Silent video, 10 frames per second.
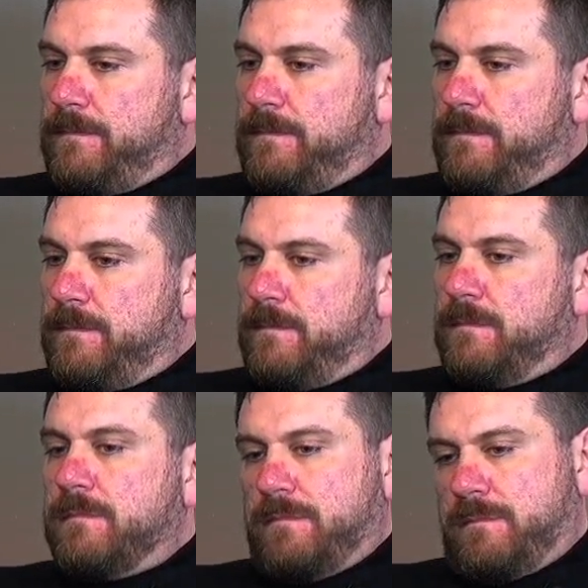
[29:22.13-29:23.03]

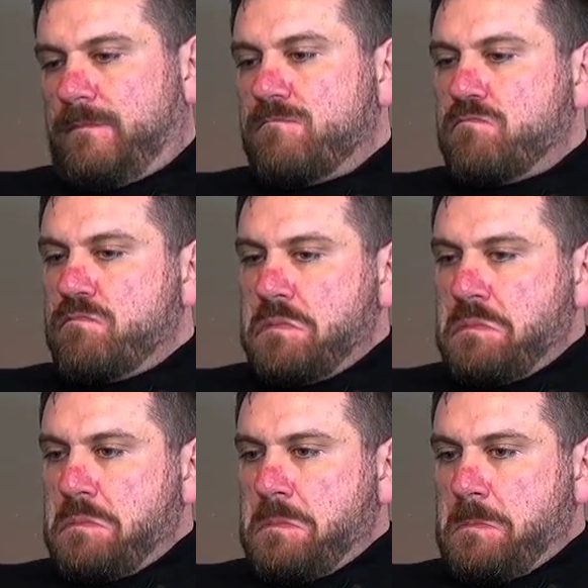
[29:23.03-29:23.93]

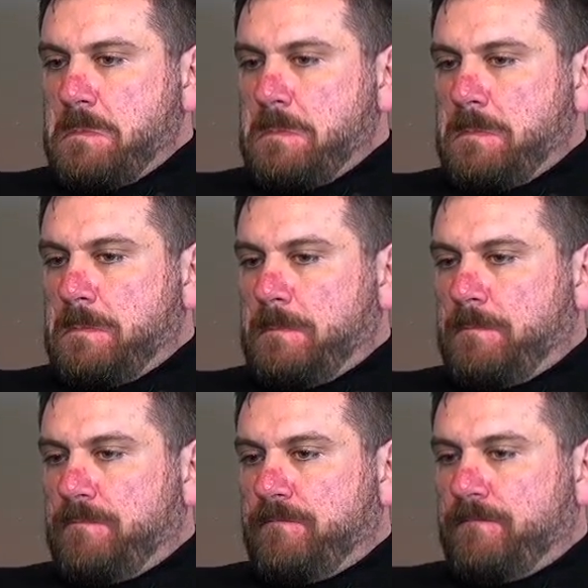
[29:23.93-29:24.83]

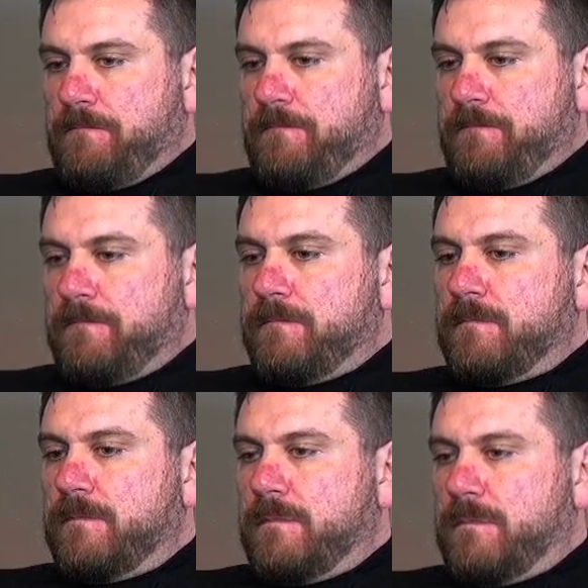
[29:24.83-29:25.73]

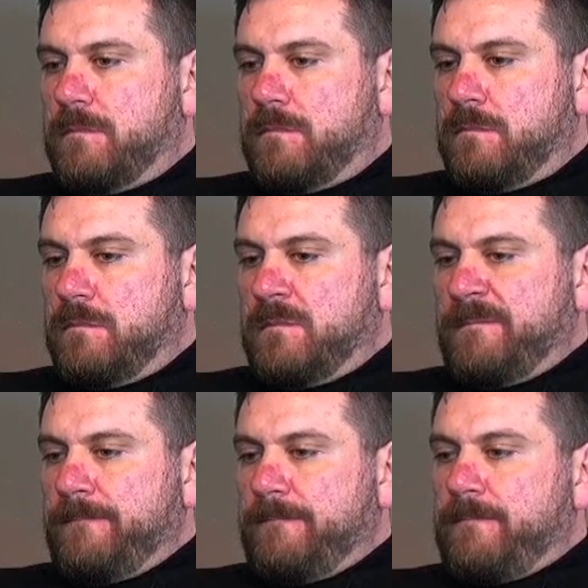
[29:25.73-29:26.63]

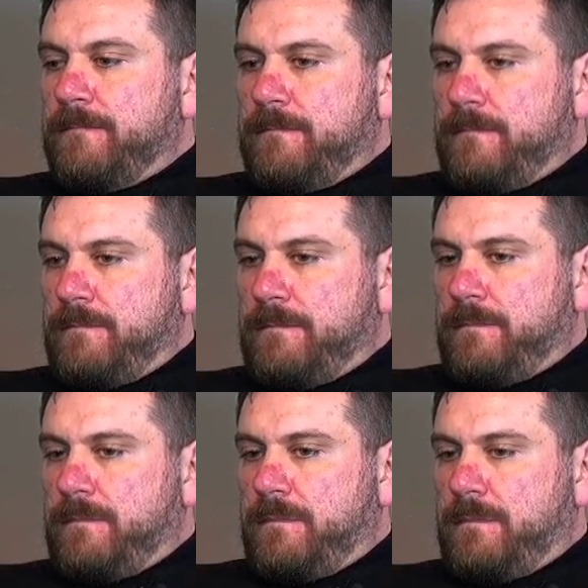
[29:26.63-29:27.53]

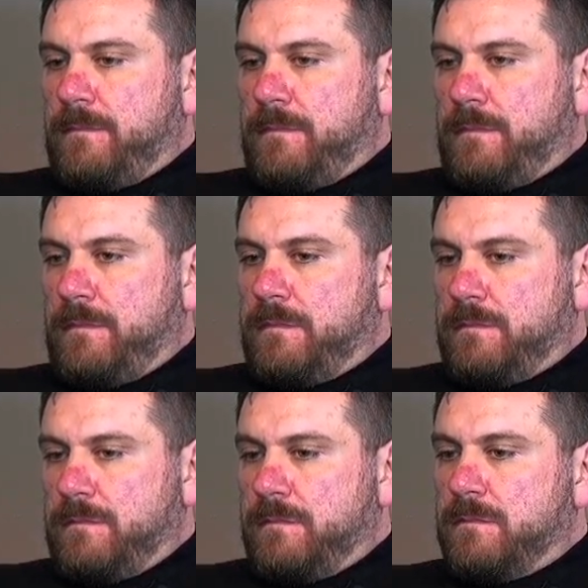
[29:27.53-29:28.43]

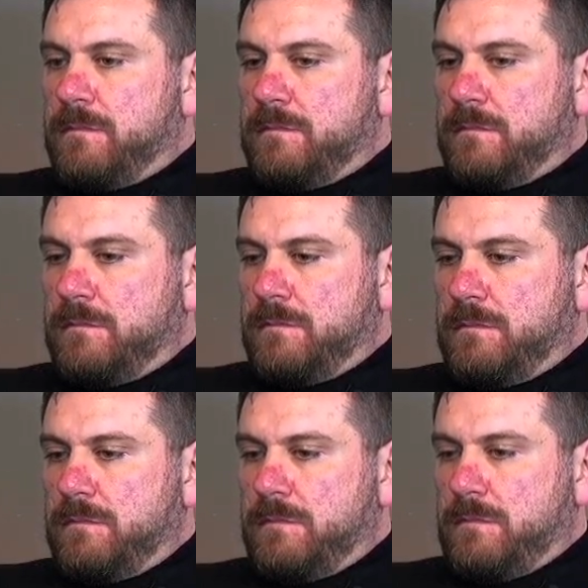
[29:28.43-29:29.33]

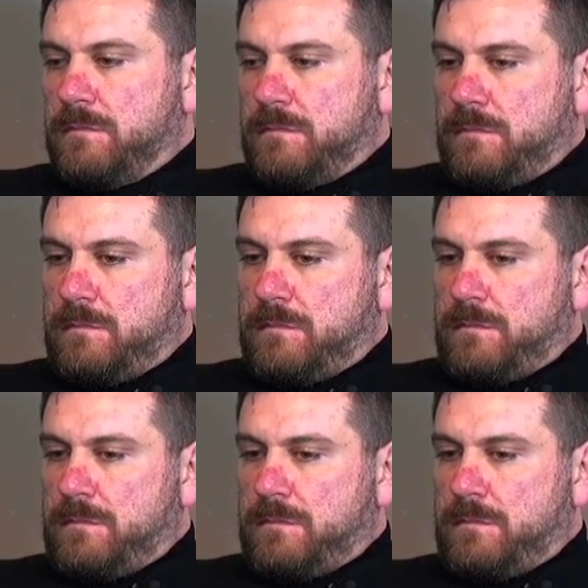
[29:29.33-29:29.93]
(silent)